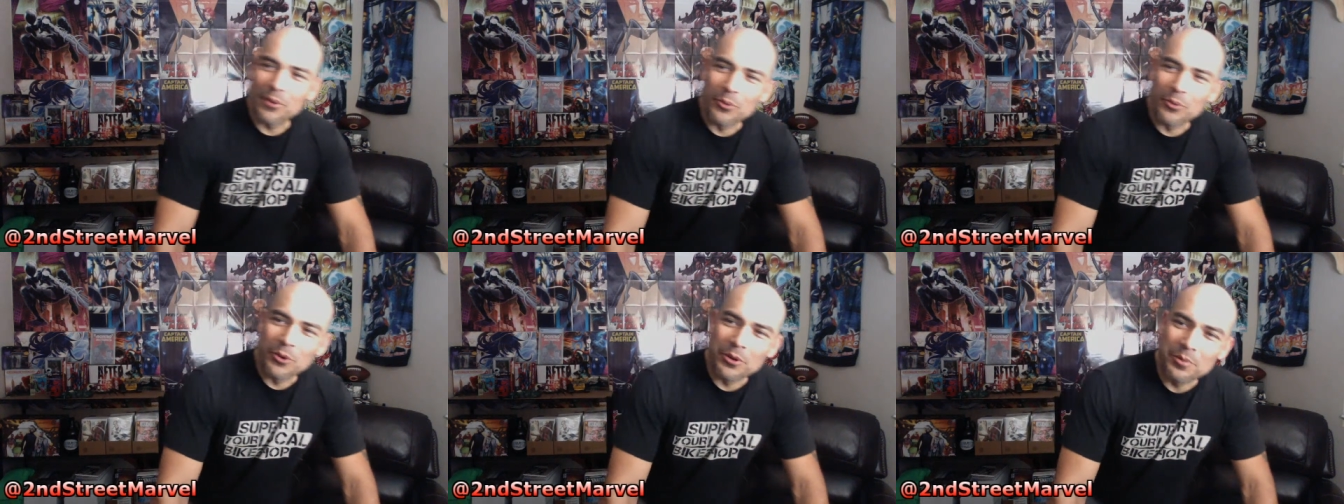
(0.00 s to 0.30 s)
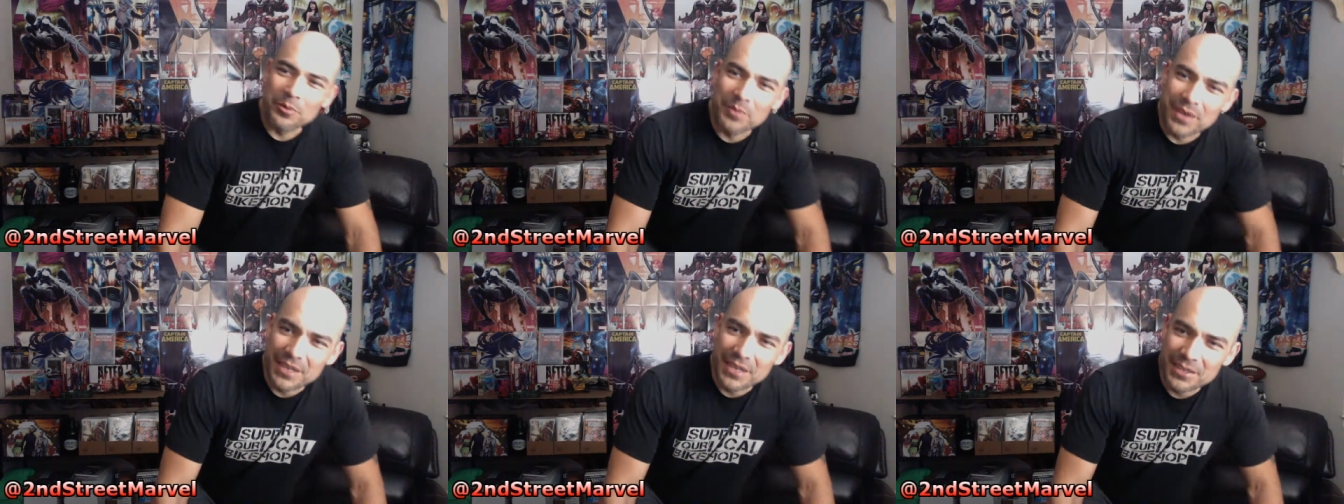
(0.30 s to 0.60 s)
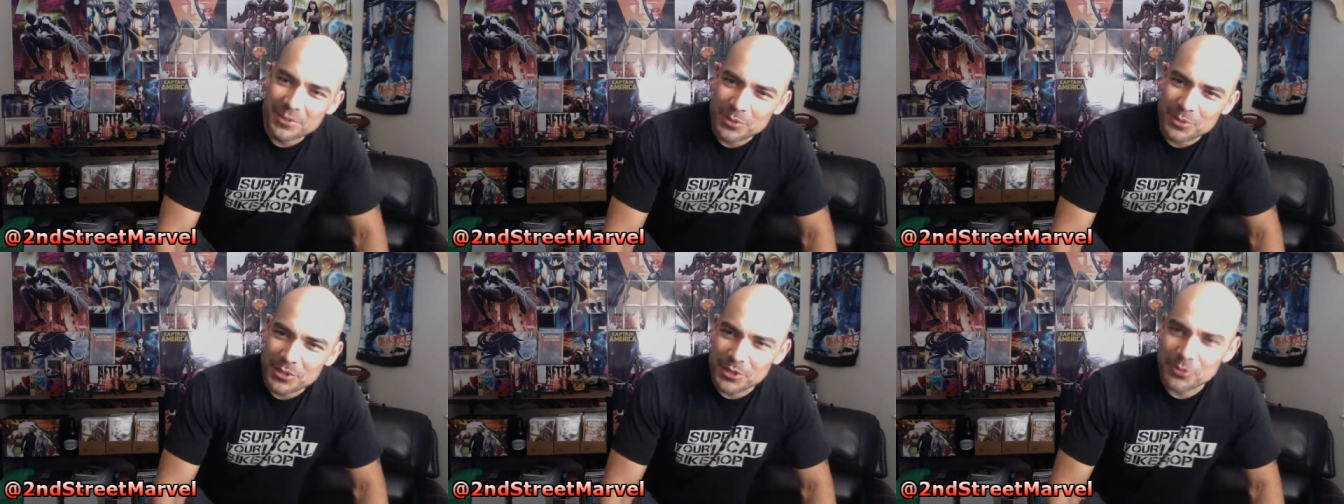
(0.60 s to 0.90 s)
word means
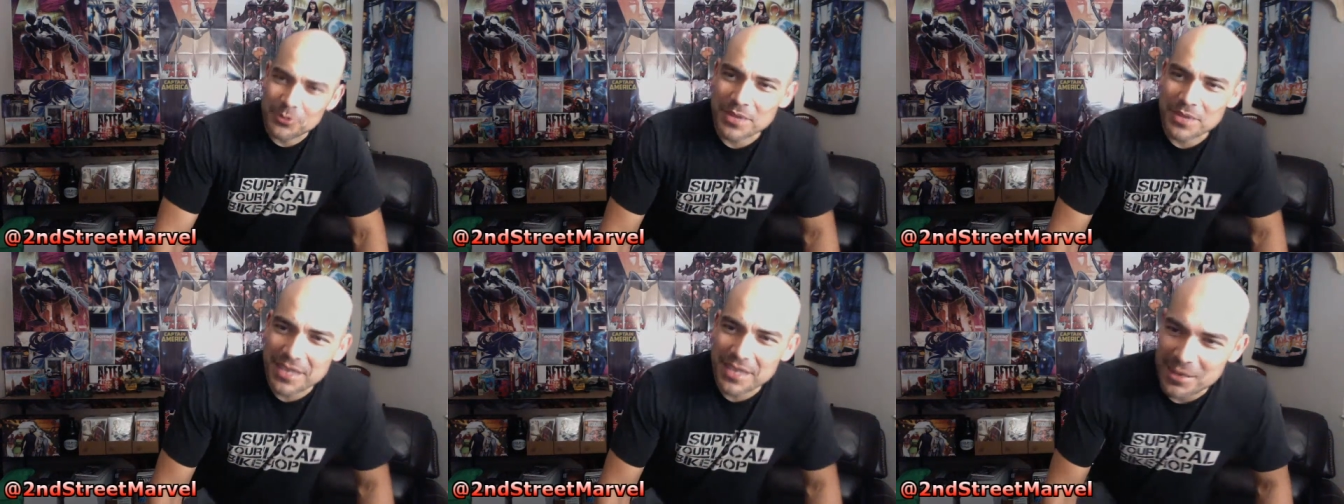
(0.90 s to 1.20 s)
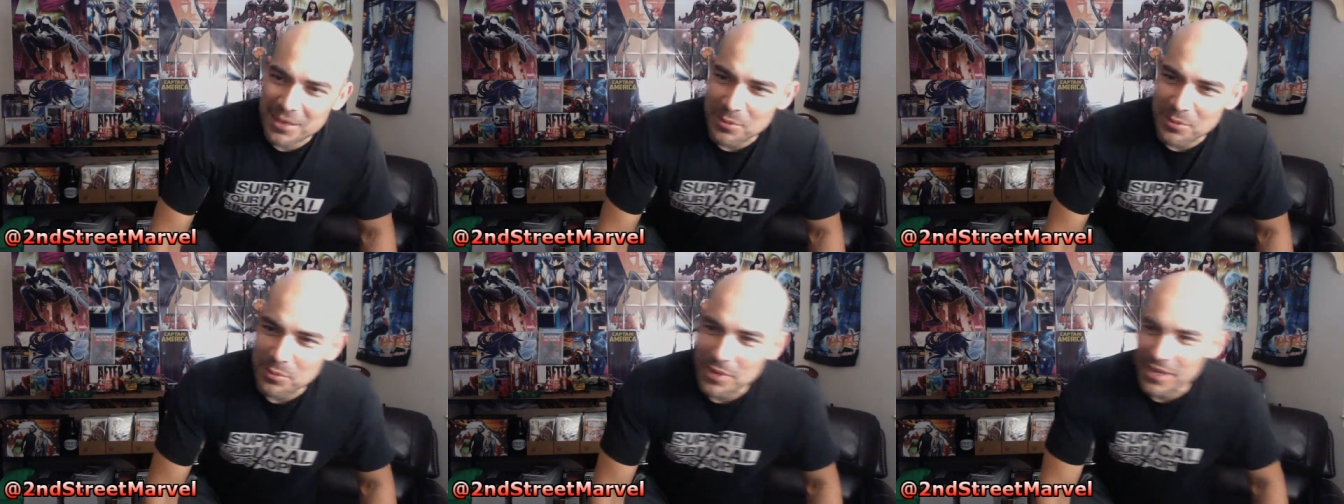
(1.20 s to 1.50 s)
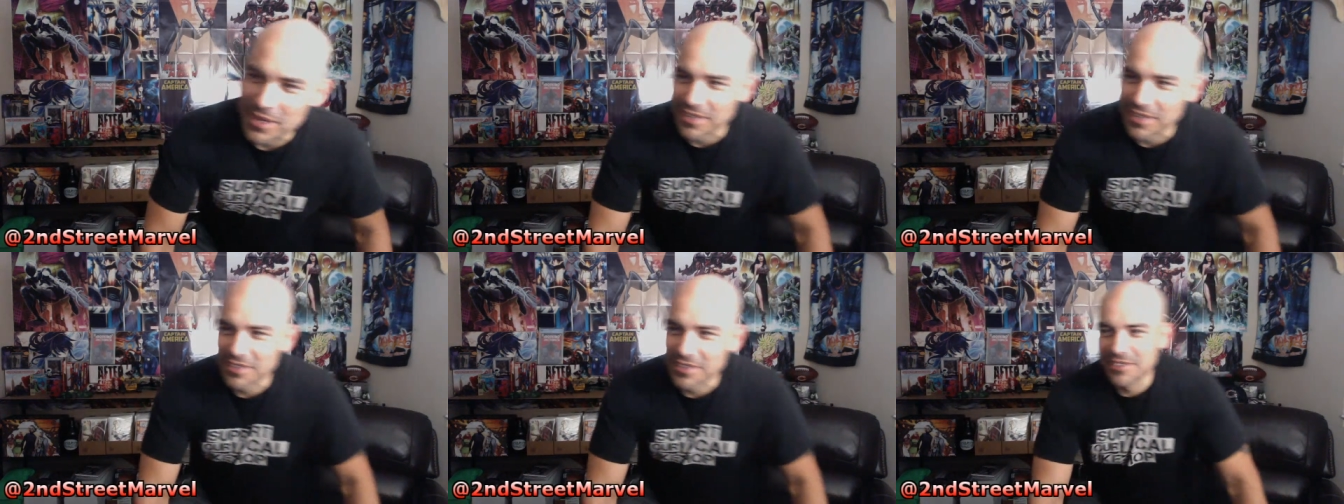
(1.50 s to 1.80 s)
what you think it
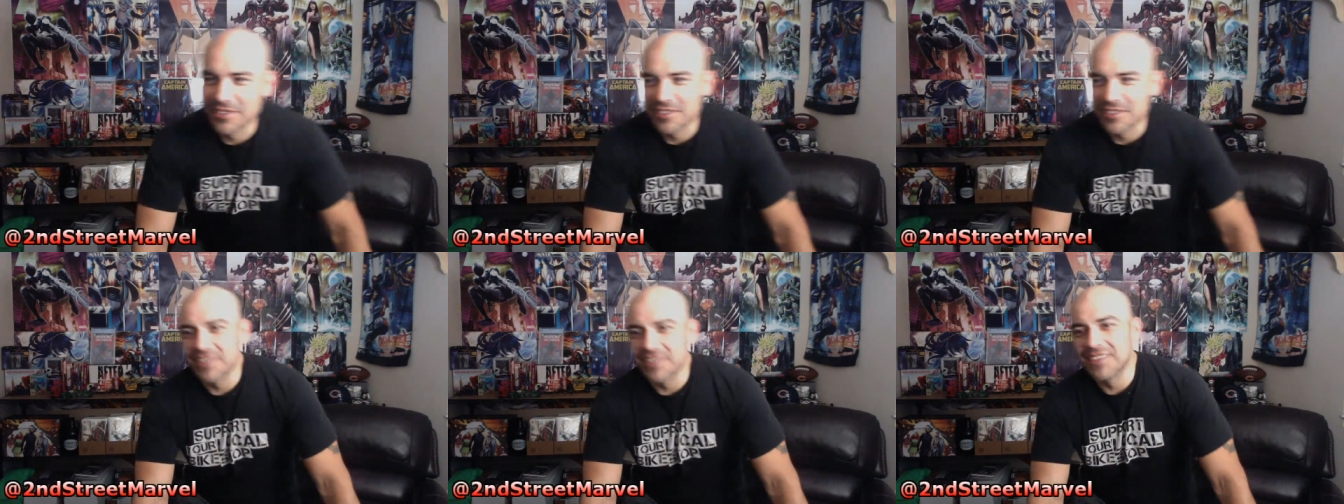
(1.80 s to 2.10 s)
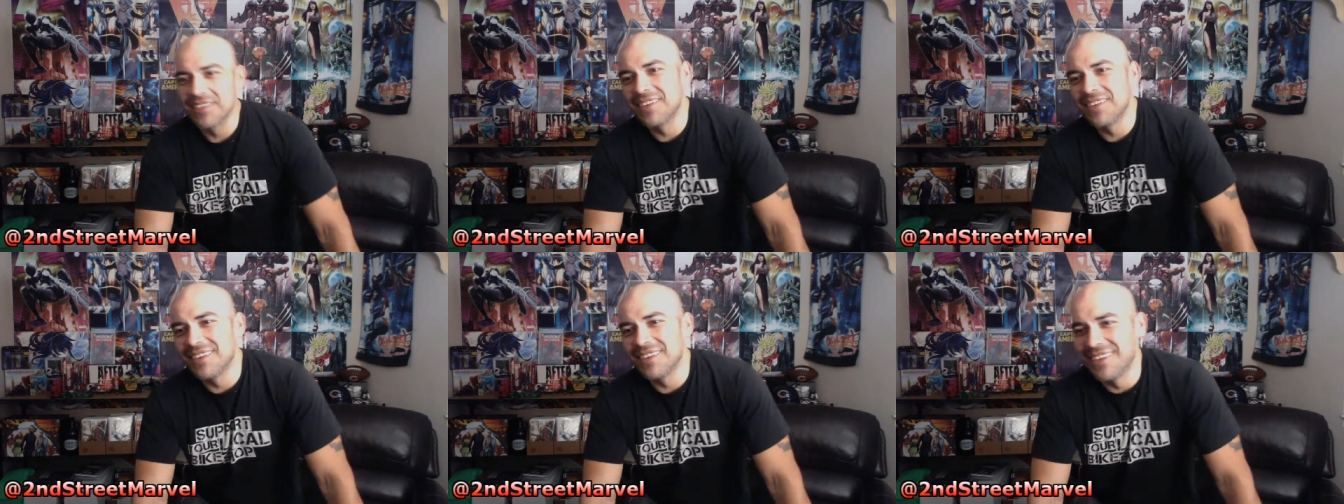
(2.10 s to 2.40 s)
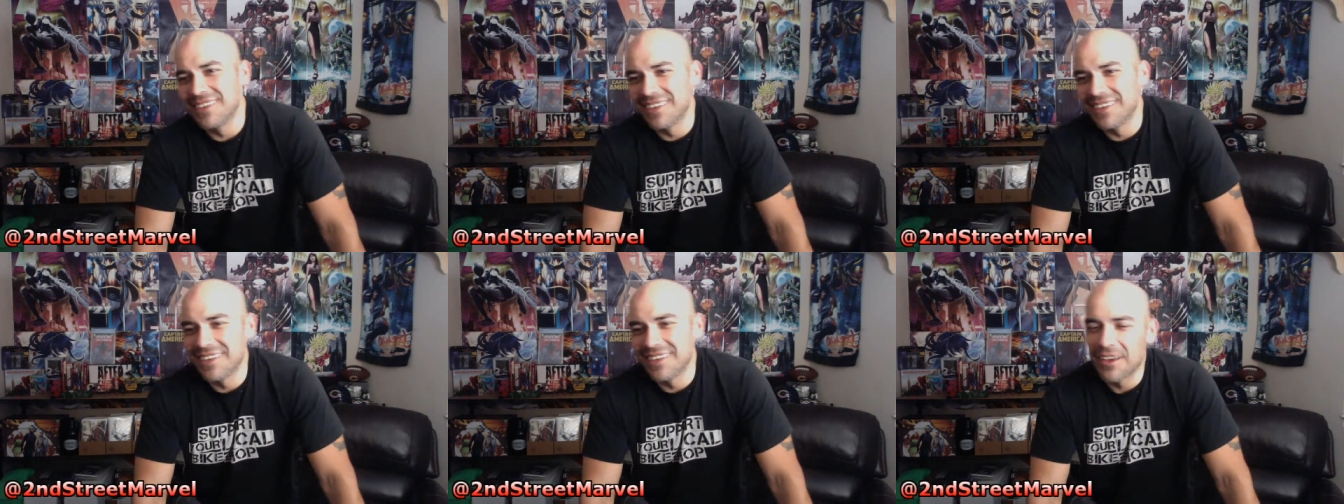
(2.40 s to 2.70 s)
means.
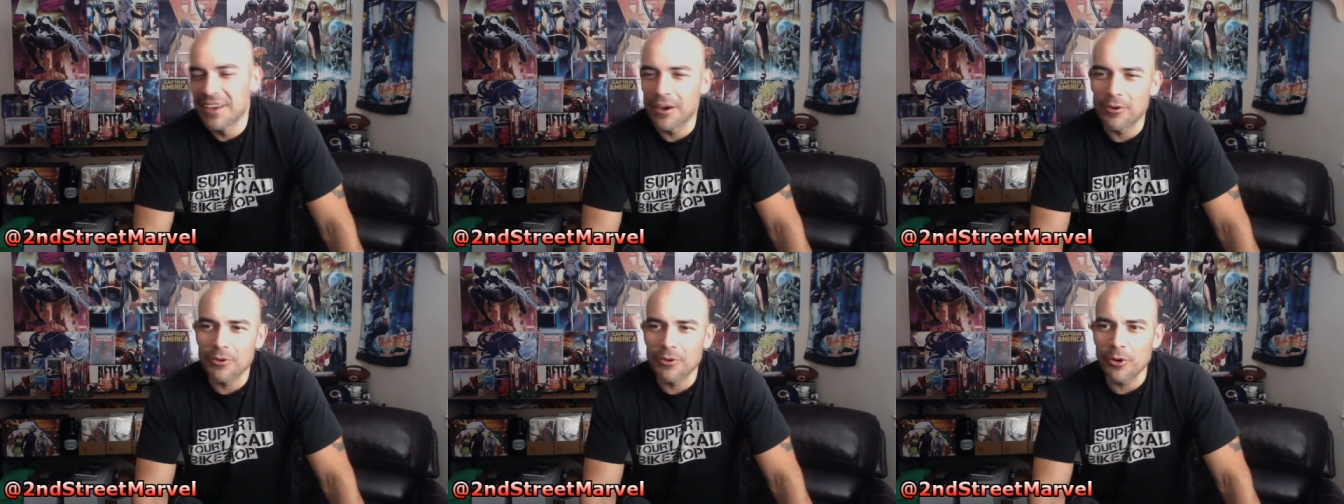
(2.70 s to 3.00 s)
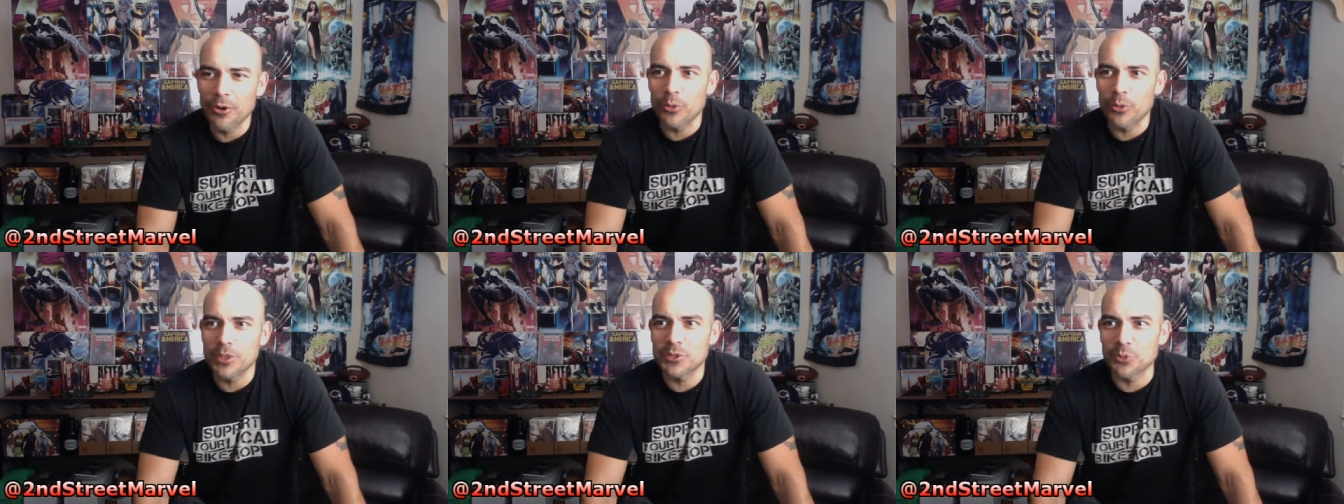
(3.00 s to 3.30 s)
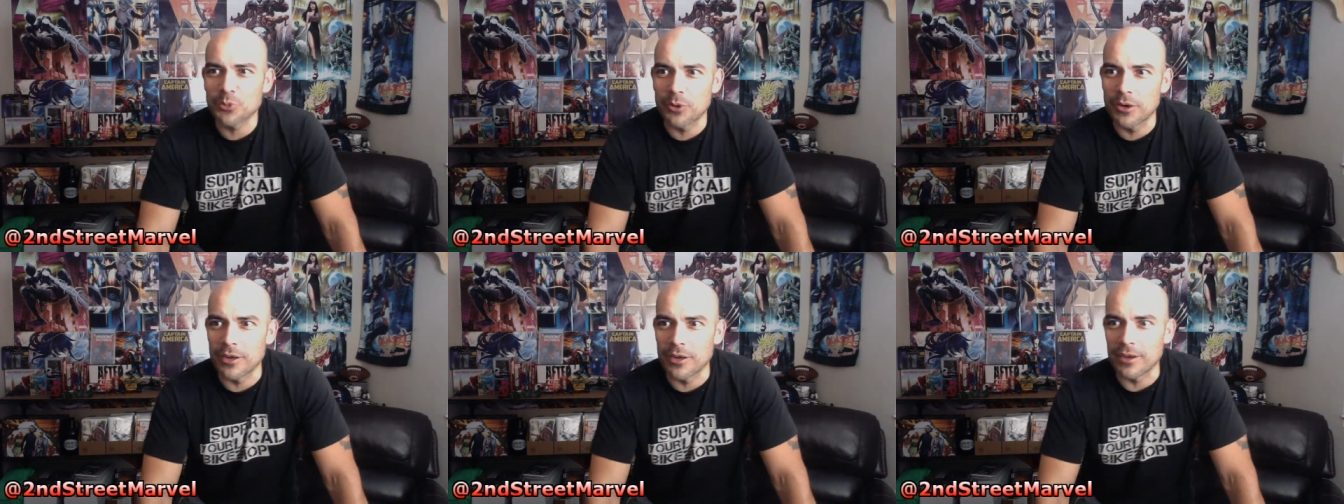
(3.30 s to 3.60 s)
Oh no, which
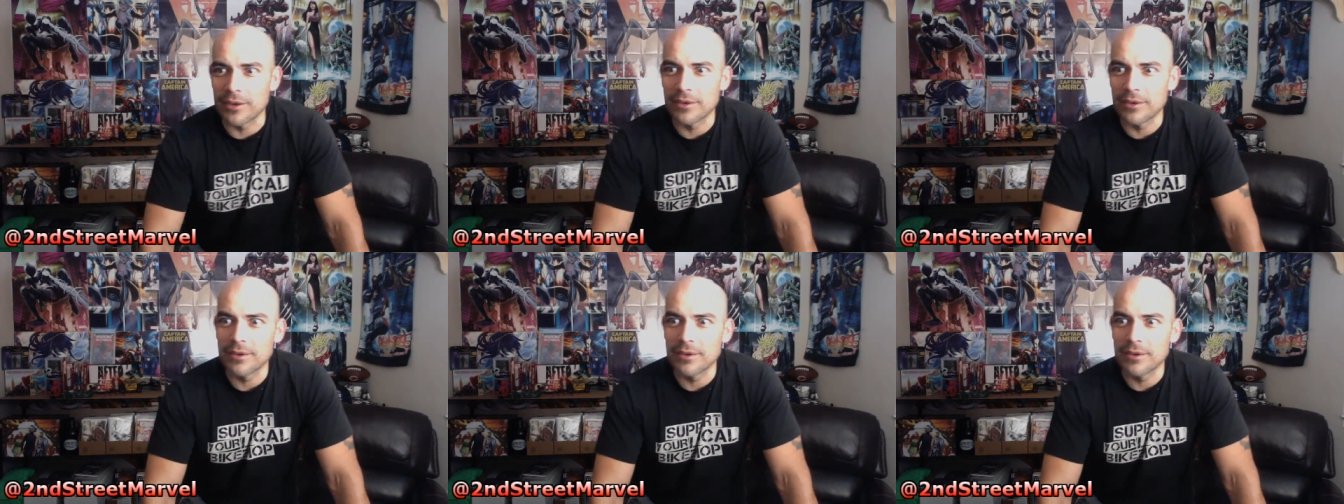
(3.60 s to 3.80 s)
one?